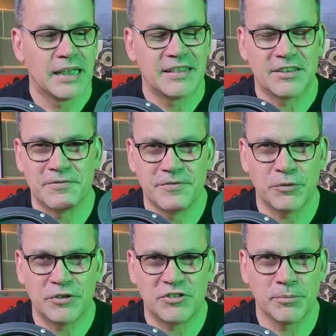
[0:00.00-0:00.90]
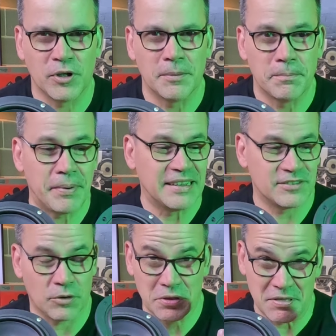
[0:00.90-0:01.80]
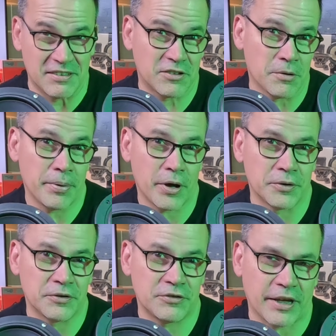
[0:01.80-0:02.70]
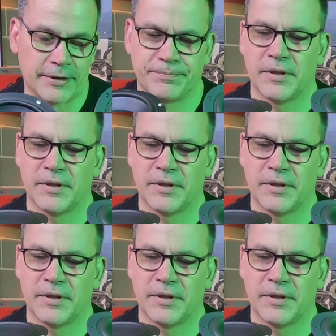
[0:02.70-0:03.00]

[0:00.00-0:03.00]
that's very similar based on this component set.